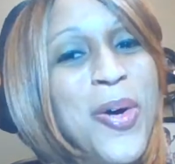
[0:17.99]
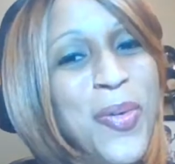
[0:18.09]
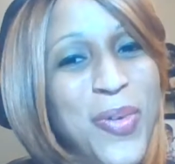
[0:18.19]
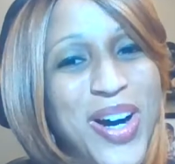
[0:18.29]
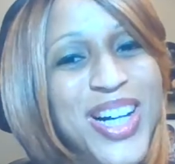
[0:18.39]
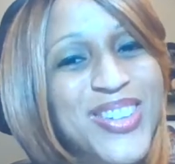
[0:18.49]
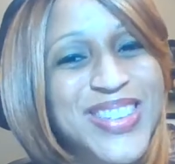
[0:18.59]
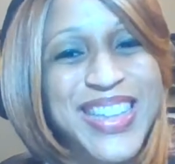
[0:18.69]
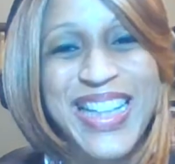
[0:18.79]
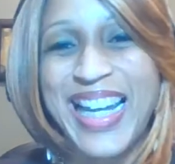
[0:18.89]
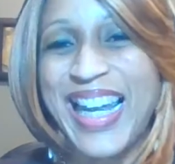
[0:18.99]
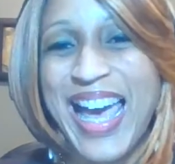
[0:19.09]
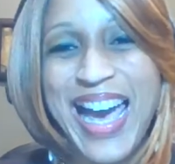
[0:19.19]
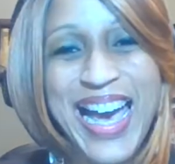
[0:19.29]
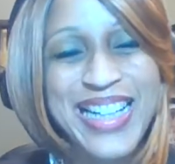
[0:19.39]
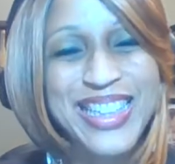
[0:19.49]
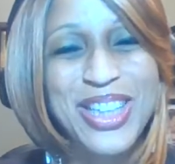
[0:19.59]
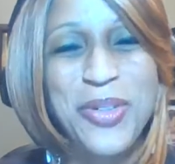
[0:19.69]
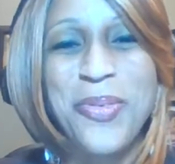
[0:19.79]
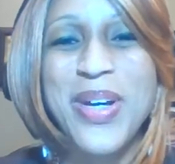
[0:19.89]
Welcome to the last
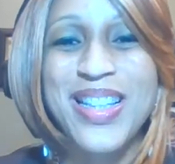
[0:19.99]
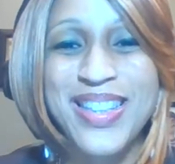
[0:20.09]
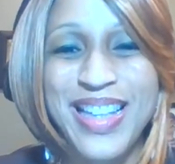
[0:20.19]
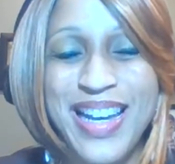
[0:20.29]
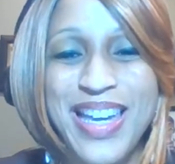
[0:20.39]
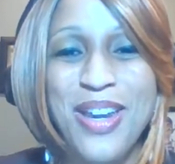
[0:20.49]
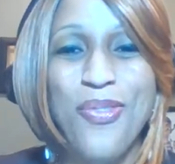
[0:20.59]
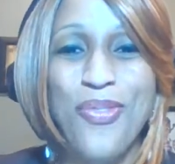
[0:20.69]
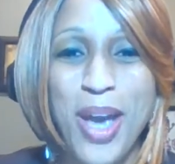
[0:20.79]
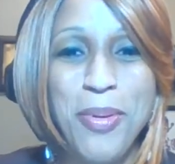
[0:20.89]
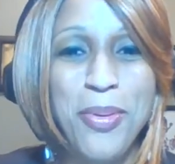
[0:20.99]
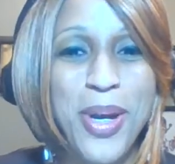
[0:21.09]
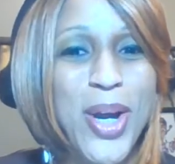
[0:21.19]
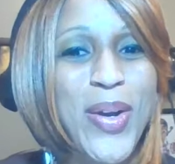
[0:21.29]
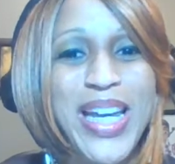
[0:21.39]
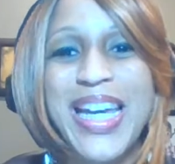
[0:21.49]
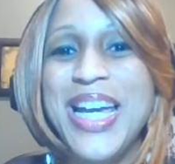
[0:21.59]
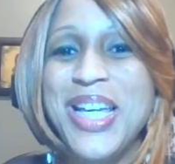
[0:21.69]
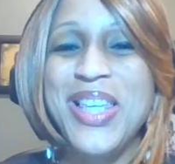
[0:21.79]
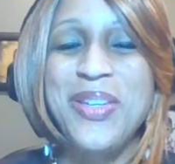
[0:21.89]
Wednesday in February.
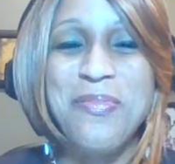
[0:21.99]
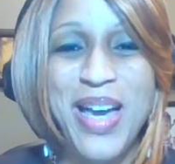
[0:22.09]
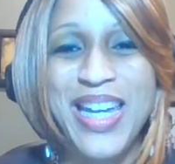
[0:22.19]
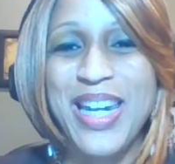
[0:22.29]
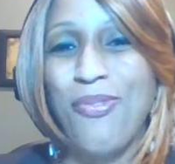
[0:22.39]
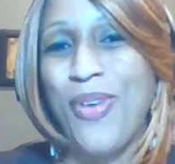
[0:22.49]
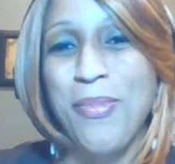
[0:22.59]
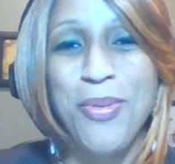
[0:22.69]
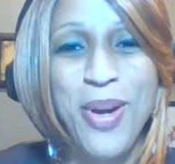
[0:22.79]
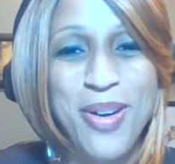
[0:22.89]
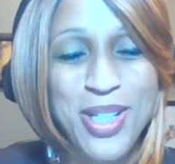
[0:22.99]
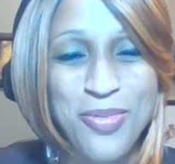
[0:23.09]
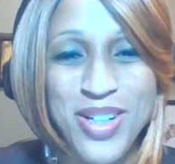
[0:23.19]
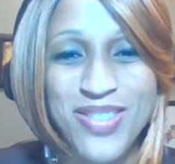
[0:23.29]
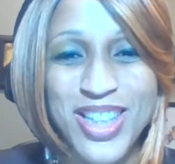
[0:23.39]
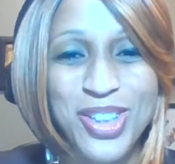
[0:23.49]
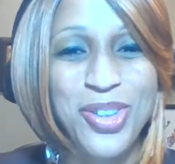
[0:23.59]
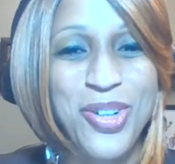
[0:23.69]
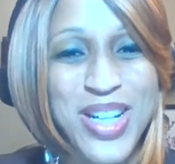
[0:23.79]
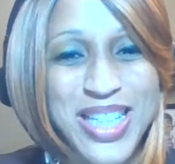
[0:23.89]
You made it. February is one of the
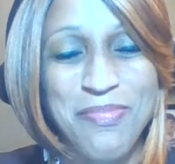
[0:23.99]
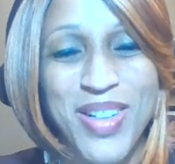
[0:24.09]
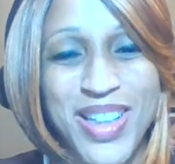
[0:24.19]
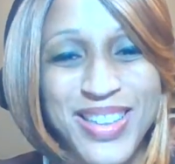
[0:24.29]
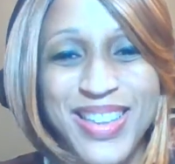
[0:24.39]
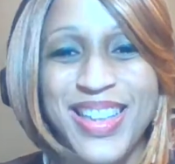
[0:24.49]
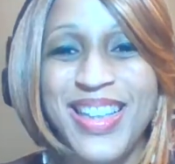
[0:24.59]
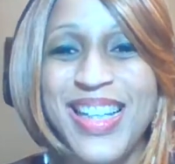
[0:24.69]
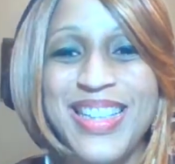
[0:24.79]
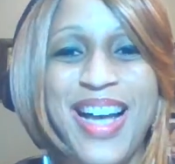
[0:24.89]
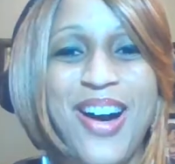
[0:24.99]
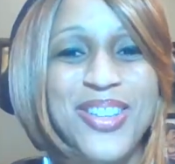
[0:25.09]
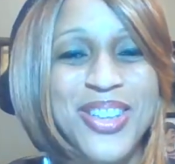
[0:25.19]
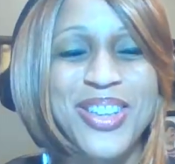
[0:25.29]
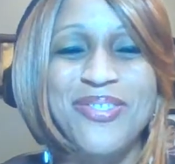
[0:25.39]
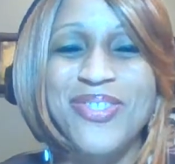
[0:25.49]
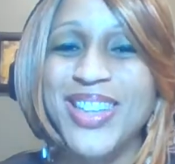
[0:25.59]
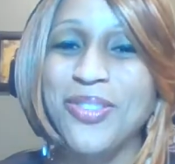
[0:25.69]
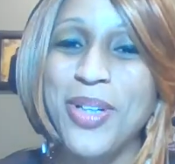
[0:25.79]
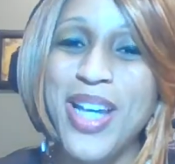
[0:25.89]
shortest months. It is also a
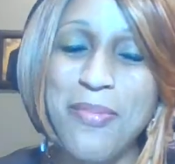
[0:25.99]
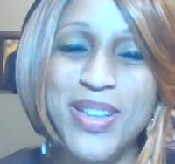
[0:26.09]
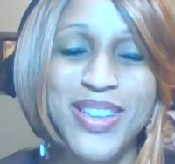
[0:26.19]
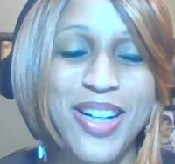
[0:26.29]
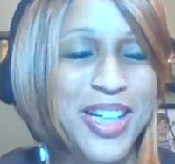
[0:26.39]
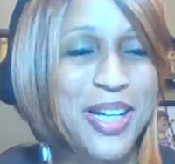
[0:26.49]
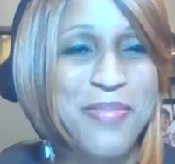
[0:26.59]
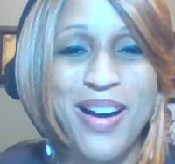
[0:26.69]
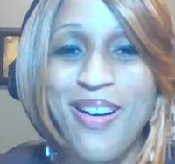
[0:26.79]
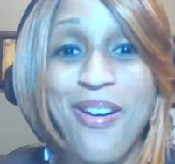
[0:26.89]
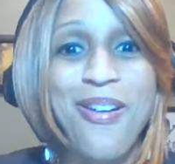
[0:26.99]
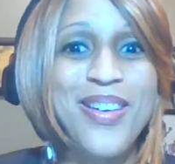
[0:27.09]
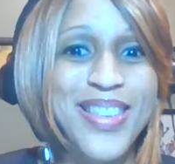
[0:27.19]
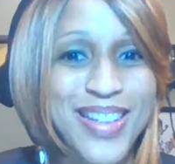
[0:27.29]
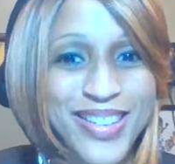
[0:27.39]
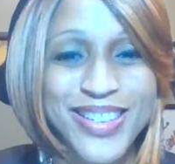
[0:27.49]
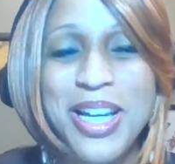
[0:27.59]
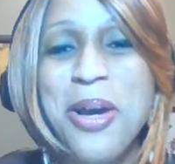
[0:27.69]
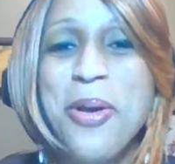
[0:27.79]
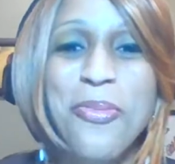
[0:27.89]
month we have been talking about all things
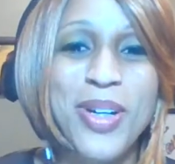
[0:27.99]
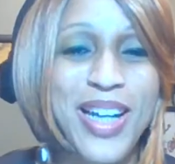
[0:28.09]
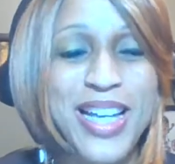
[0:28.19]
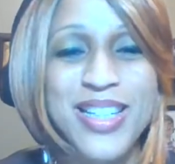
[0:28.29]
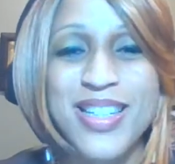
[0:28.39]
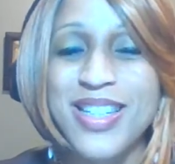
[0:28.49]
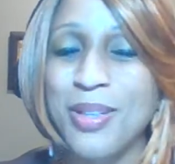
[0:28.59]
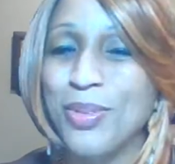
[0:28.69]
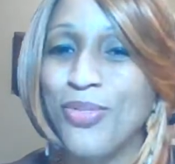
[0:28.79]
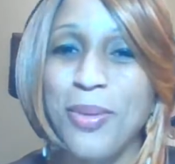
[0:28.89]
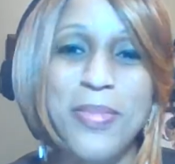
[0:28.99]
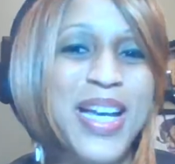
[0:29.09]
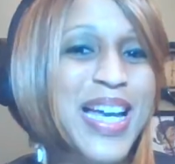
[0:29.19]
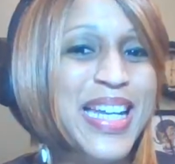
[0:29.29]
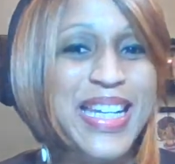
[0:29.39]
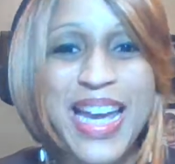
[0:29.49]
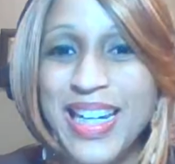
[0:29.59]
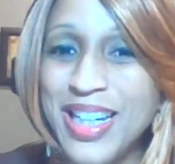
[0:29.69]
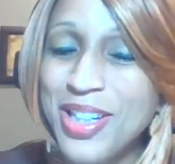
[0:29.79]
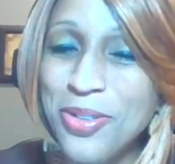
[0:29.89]
relationships, from
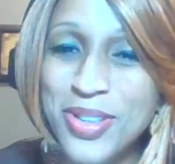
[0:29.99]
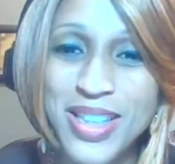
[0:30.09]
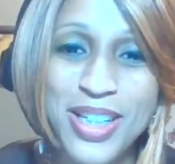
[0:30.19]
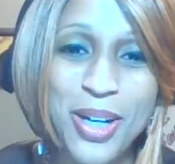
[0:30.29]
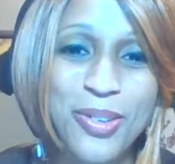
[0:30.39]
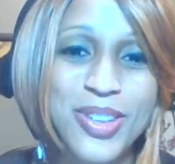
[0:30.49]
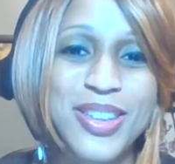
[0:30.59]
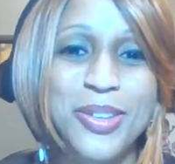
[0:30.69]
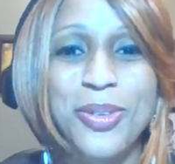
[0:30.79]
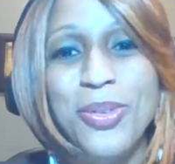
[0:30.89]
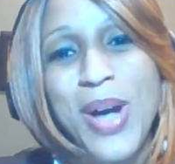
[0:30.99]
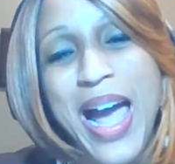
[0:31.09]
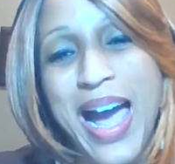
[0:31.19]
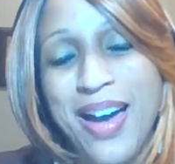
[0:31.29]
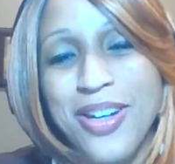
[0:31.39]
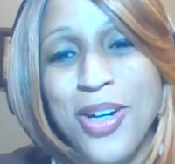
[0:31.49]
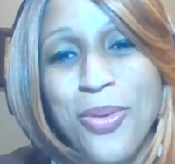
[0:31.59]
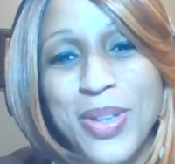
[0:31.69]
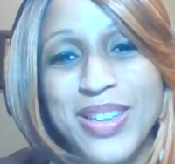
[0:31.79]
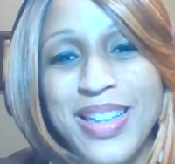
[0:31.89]
dating do's and don'ts to how to know
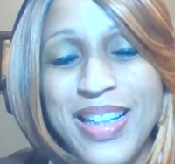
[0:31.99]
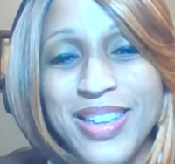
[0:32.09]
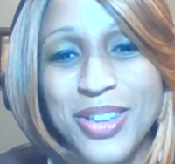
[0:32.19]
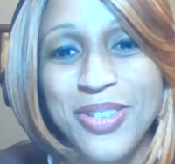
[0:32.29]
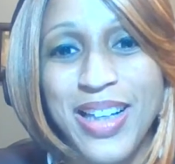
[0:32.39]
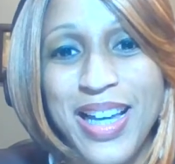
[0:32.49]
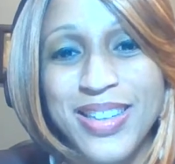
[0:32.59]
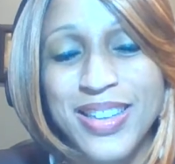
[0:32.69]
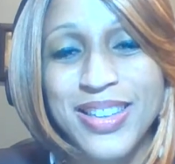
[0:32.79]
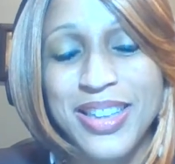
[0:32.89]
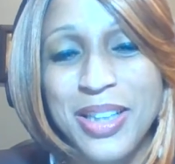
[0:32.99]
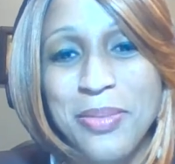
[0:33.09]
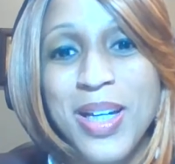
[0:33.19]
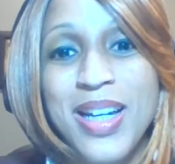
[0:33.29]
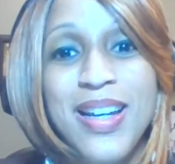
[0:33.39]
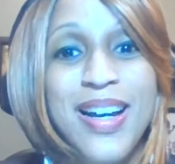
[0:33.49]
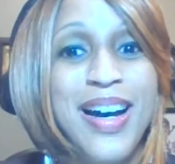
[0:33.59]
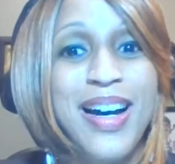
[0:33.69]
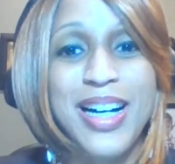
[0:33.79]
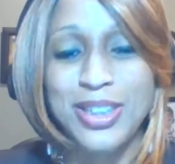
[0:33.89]
when to end a relationship,
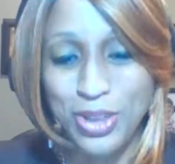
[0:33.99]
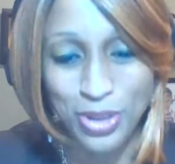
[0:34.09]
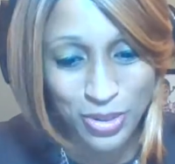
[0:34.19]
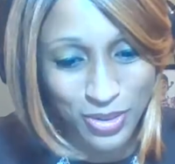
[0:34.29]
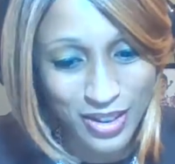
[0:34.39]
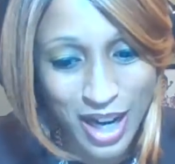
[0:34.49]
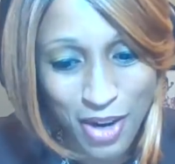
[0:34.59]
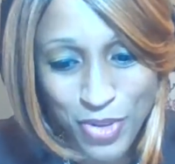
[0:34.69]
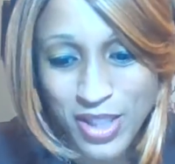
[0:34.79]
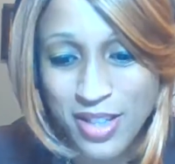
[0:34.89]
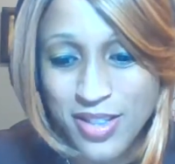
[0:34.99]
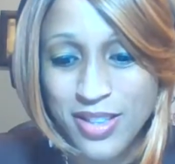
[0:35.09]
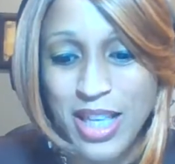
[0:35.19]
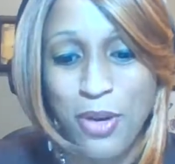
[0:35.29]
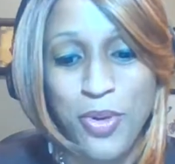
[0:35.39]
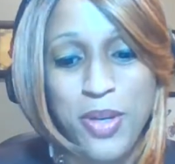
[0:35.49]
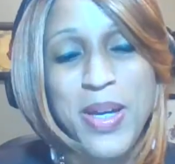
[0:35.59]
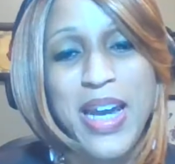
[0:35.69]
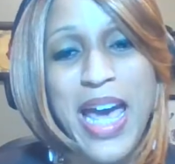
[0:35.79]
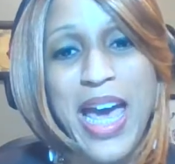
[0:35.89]
to conversations that we've
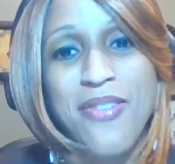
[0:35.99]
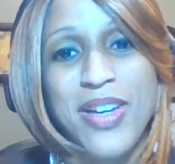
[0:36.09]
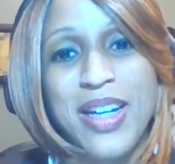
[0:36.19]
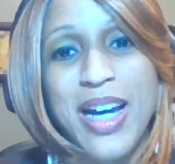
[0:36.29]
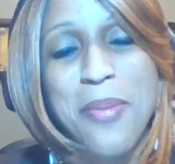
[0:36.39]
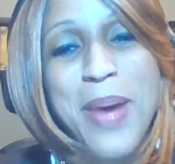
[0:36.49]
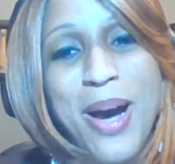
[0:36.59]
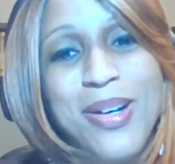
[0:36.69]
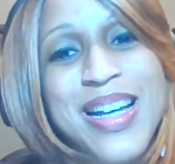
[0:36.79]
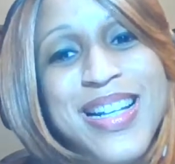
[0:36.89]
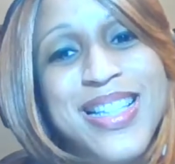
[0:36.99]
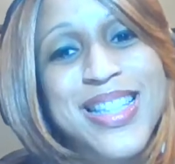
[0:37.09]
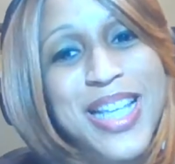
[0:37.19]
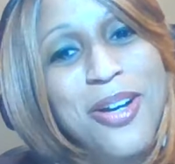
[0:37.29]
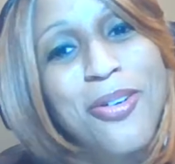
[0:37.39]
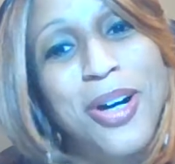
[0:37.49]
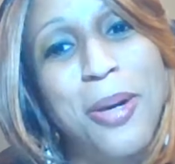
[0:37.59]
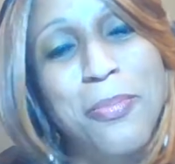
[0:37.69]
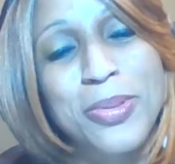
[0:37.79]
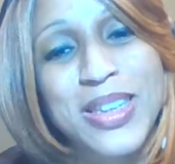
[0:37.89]
been having about
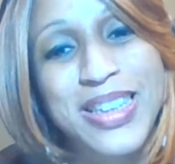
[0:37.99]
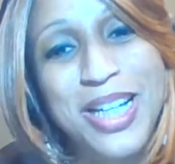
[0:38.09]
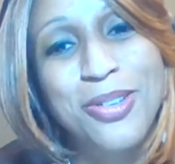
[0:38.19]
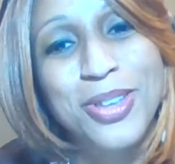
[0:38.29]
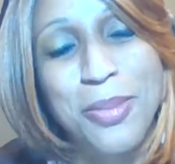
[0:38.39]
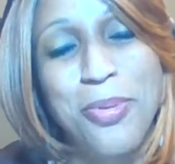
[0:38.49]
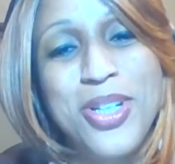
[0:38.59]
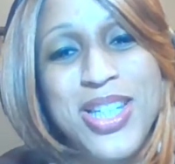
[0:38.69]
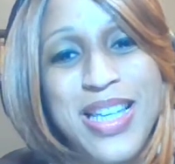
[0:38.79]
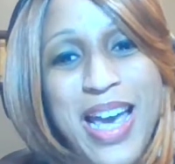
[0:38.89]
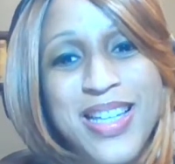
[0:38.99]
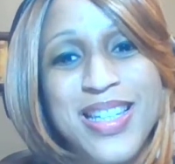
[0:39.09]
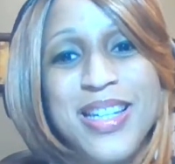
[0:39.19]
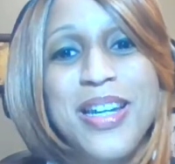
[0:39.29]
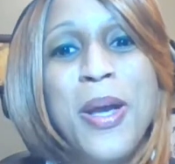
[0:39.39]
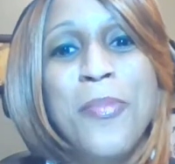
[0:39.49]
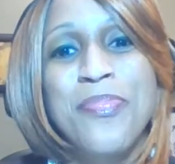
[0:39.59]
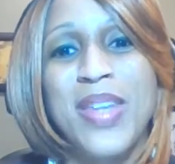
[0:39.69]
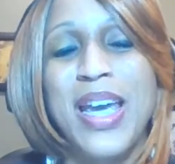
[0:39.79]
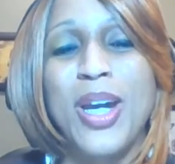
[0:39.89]
singles appreciation
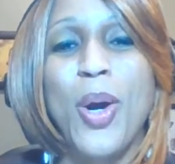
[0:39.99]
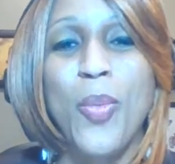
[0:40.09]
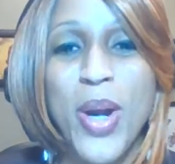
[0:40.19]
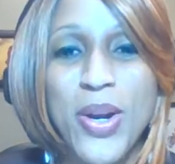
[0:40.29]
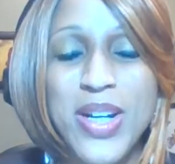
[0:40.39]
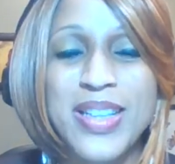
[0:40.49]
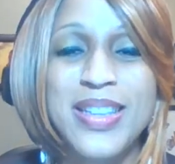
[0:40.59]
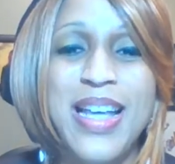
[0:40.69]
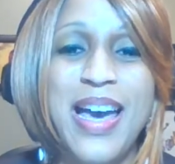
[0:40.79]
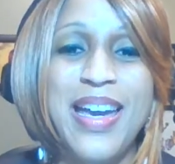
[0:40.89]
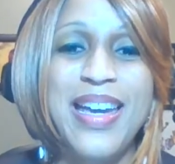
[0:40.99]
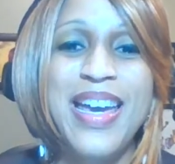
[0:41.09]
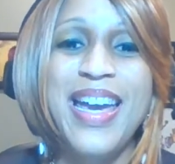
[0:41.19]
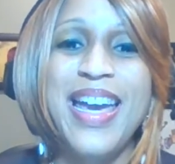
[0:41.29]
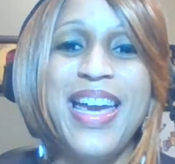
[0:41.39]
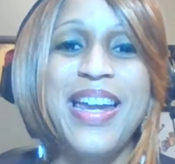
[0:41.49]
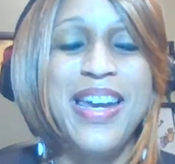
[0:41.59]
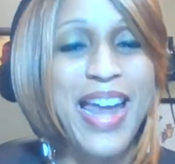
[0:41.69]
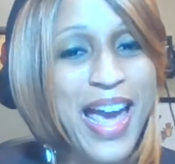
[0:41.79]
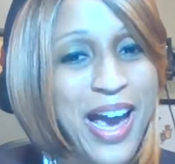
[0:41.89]
and awareness day.
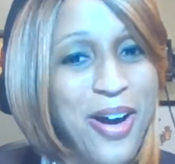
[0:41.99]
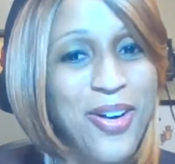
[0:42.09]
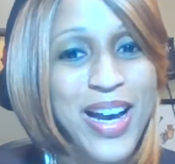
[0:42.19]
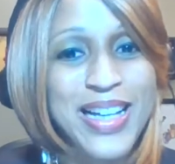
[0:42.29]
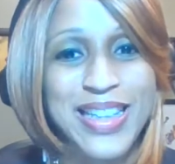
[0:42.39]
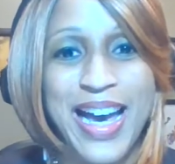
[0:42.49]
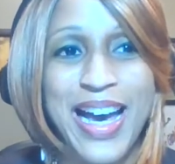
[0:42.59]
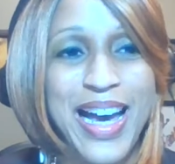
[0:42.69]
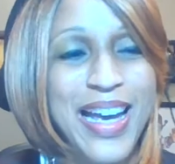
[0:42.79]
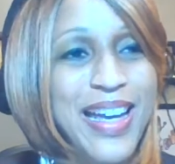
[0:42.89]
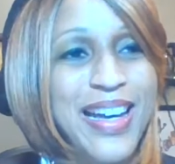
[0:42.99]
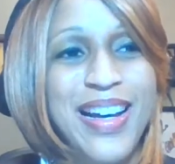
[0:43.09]
And now, as I